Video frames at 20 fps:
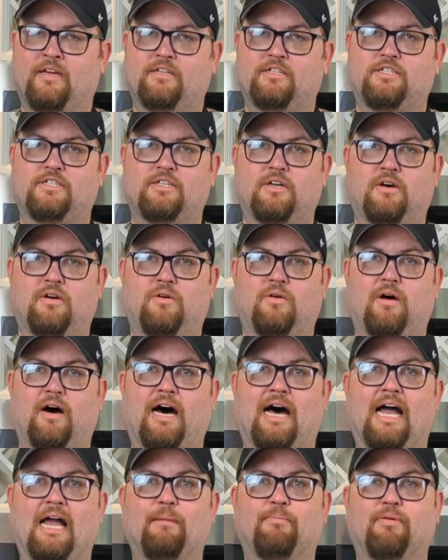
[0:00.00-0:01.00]
So
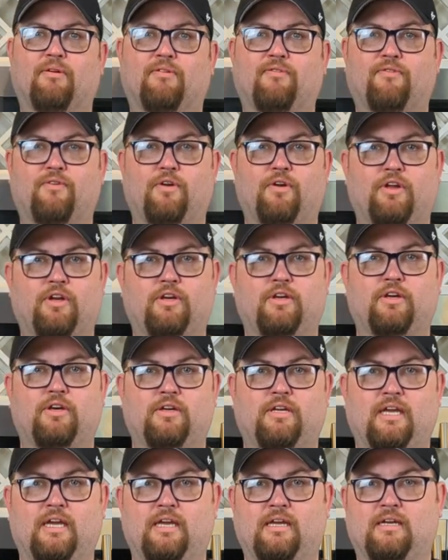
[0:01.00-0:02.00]
I prefer to
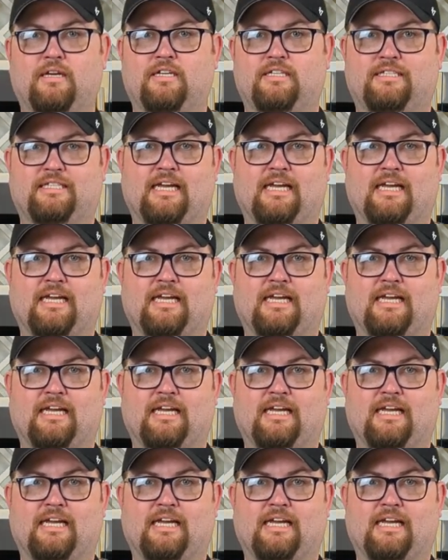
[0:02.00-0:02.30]
cook it because